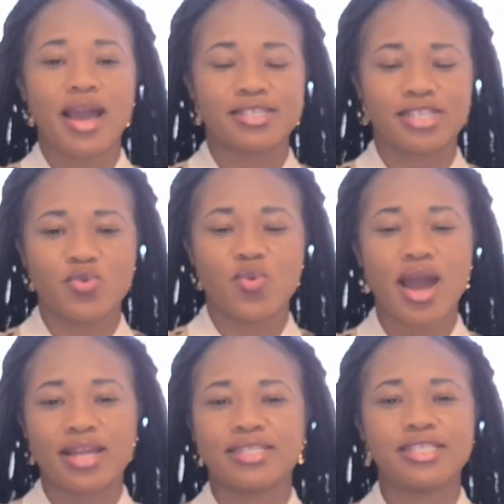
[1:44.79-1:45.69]
ask you,
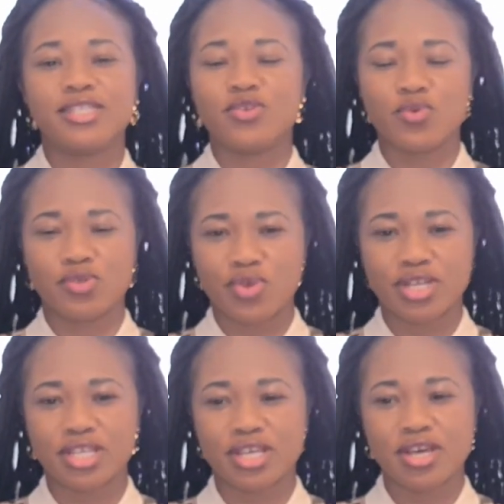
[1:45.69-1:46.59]
are the TTOs
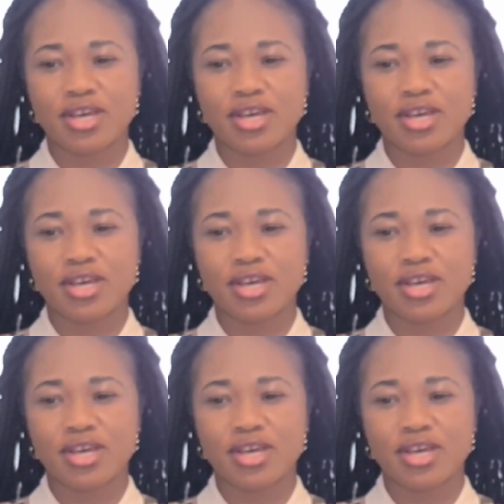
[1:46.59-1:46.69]
ready?